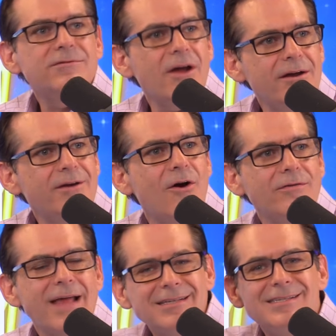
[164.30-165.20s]
There you
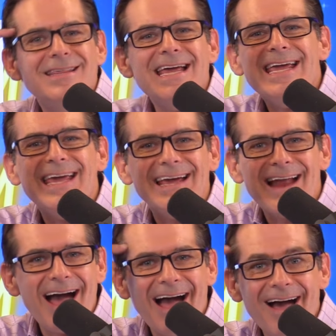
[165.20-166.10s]
go. That's
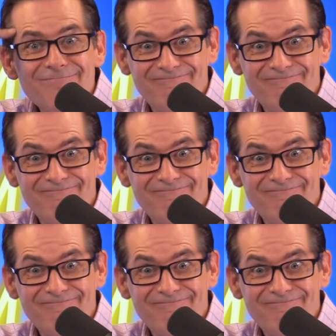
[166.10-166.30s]
thinking, huh?